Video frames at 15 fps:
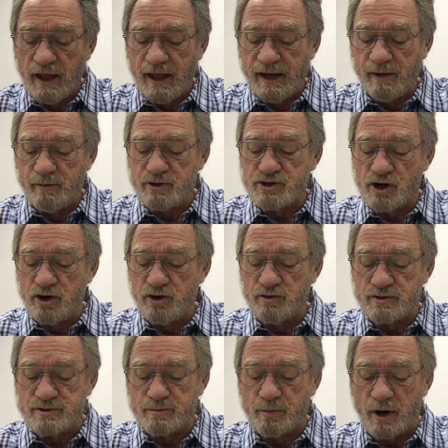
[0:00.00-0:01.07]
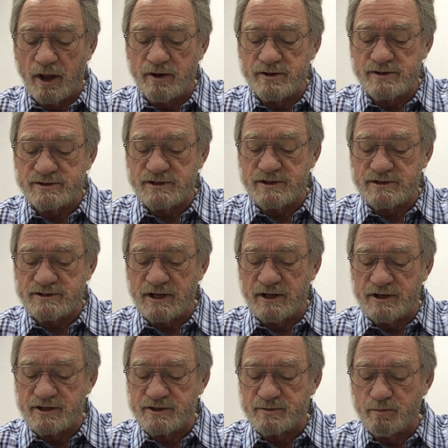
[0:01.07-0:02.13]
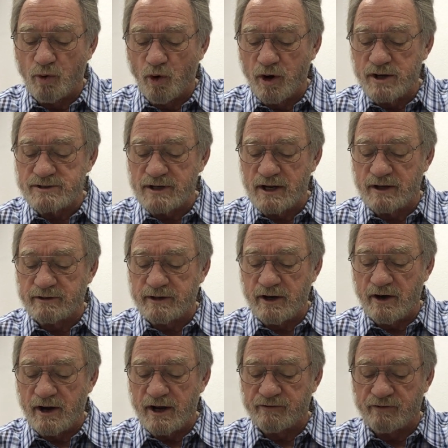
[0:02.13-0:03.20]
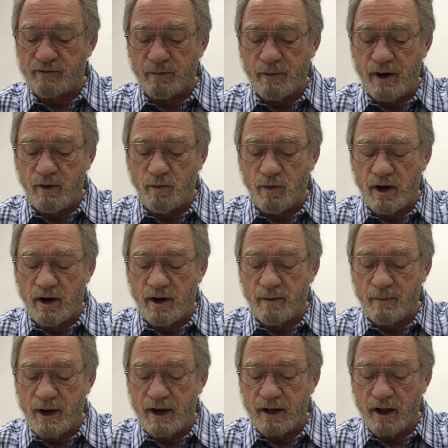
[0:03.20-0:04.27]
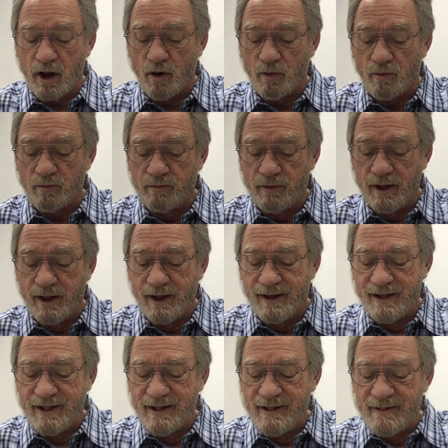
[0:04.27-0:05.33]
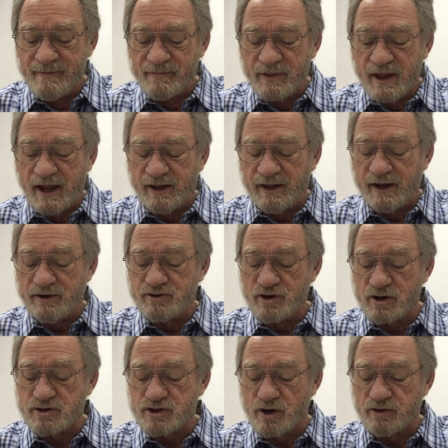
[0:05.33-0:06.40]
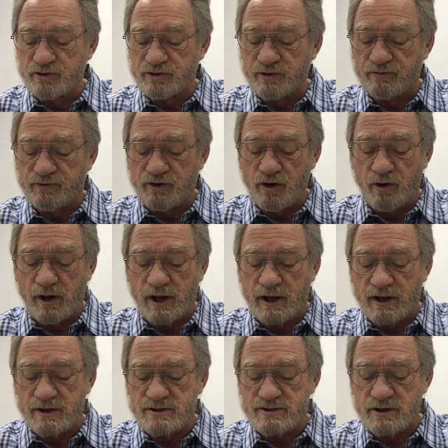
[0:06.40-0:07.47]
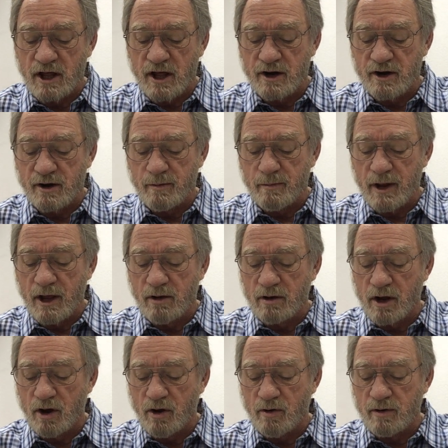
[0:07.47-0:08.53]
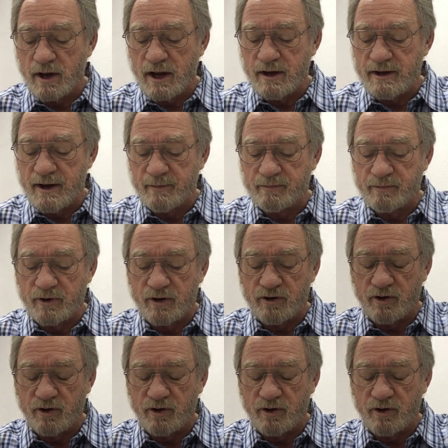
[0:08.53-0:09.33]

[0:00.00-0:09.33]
And he returned to his brothers and said, This boy is not there. As for me, where am I to go? and they took Joseph's tunic and slaughtered a male goat and dipped the